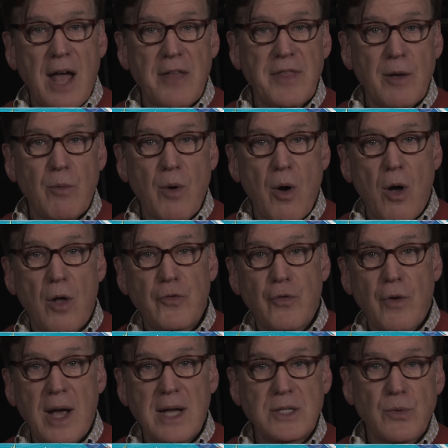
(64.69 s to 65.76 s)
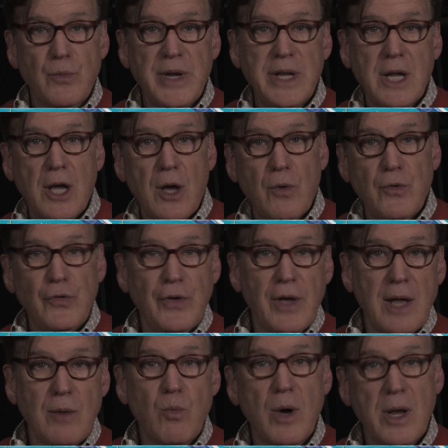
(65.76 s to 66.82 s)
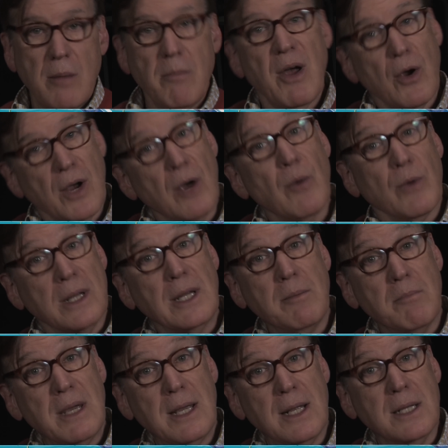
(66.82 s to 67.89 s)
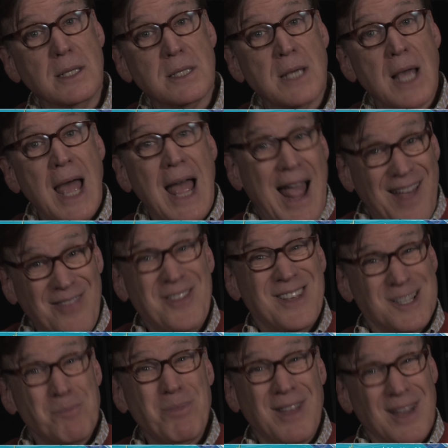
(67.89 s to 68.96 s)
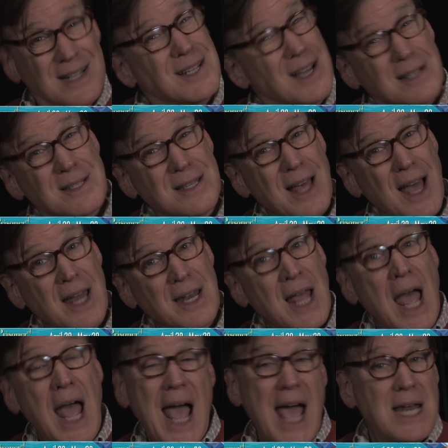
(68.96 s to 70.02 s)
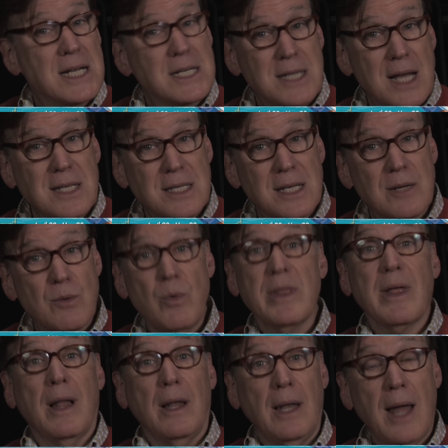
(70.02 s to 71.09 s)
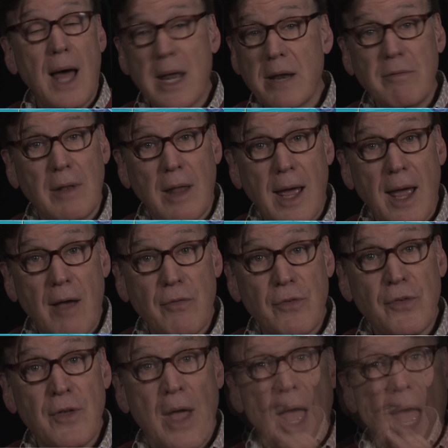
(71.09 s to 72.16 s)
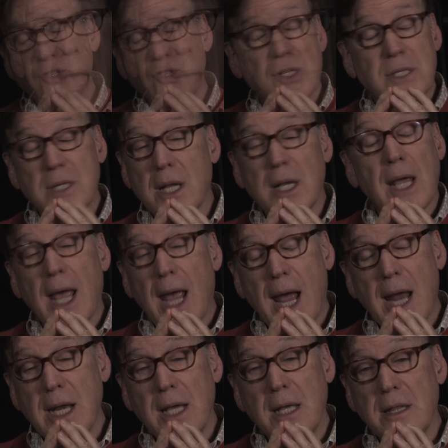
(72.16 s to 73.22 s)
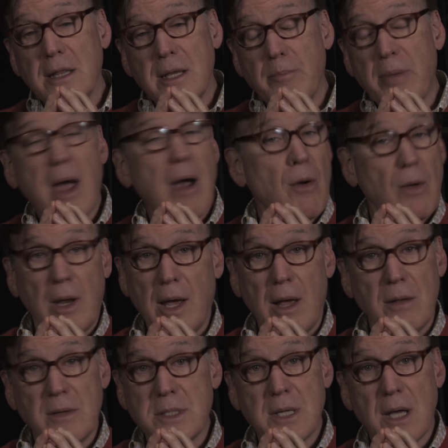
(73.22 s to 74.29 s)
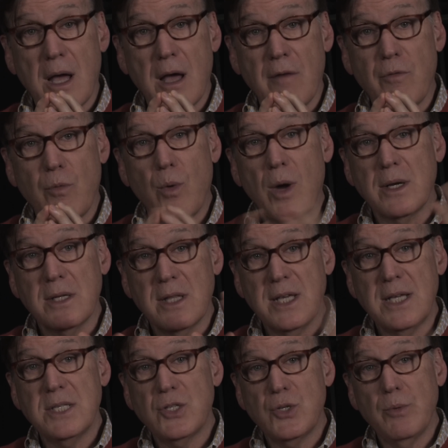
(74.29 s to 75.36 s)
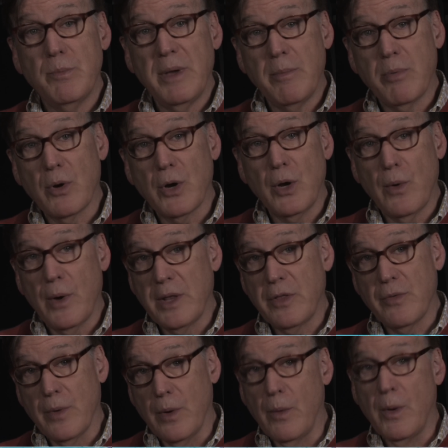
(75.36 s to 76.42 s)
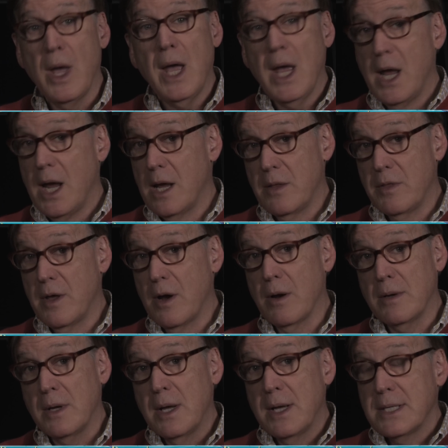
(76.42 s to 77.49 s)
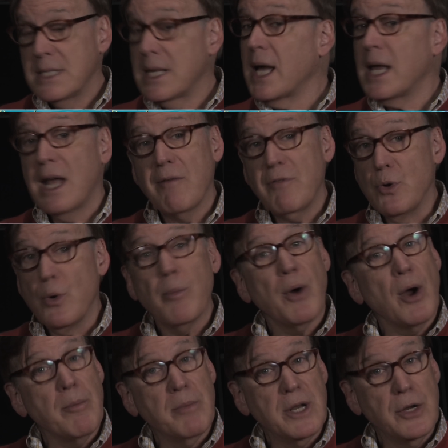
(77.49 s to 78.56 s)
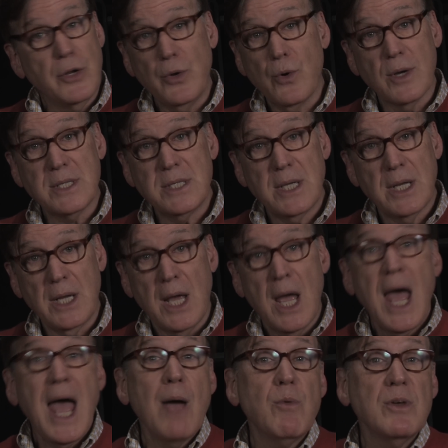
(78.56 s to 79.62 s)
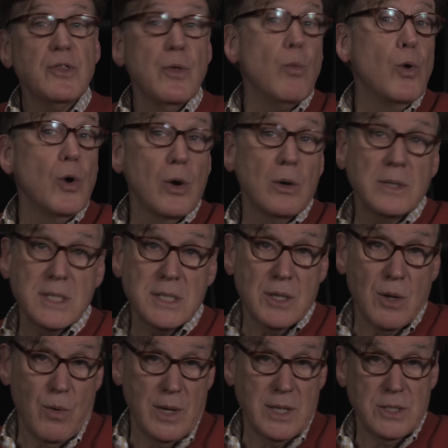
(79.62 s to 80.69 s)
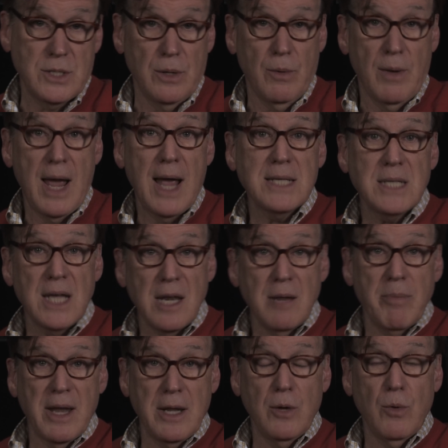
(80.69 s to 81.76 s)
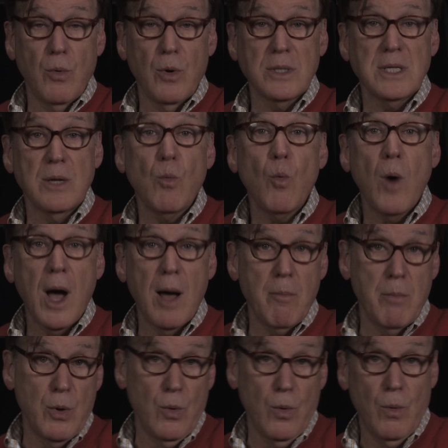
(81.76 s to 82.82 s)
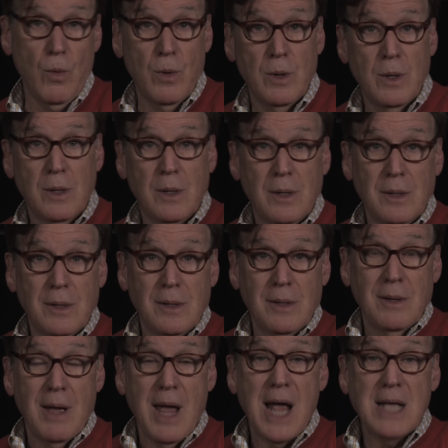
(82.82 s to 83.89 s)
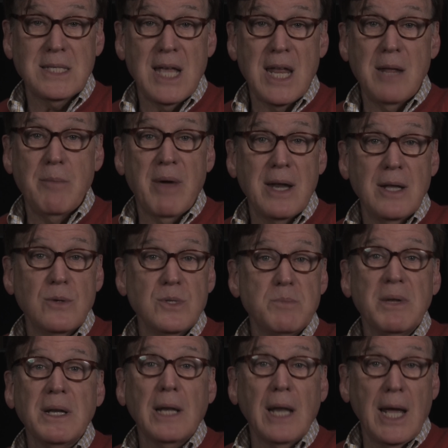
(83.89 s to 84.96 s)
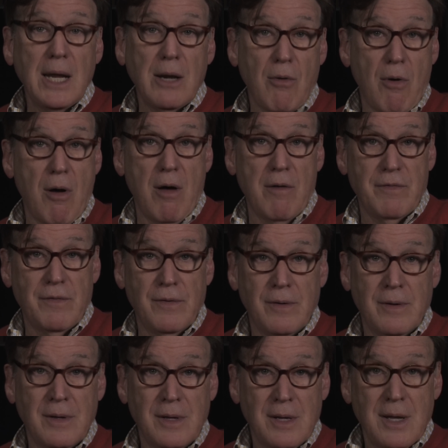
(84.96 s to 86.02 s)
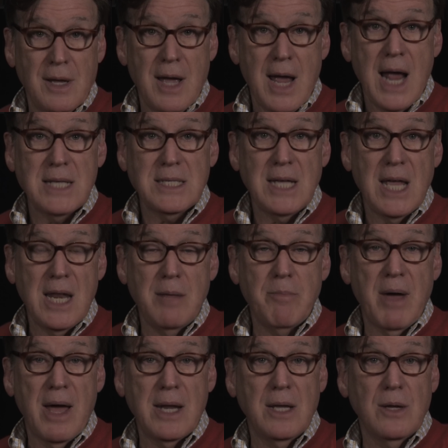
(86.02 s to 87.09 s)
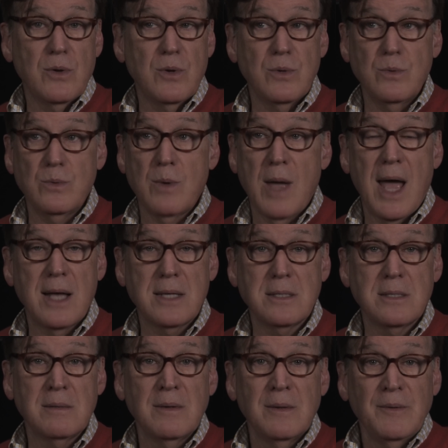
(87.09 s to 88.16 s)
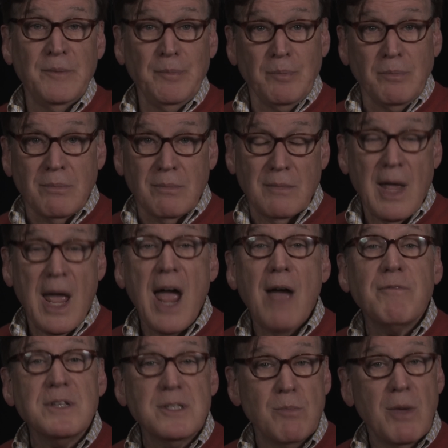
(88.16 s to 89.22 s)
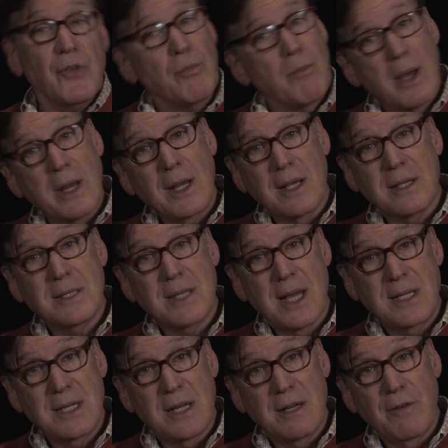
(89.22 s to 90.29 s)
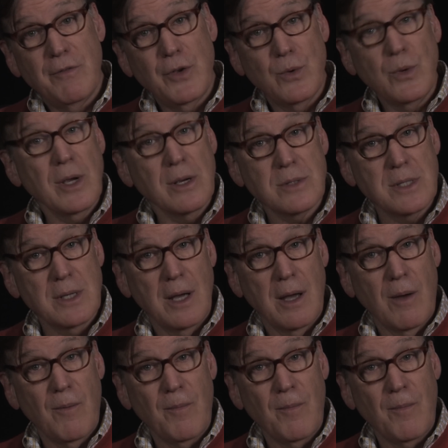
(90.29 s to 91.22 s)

I think we're all trying to renegotiate what America really means. And this play does that. And it does it with a lot of laughs. It's just uncanny the parallels of what these two people are going through in their Second Avenue apartment in New York City and what the world is going to. Ask anybody who worked at WAMU Ask anybody who's been laid off. Ask anybody who has half as much money as they did a few years ago.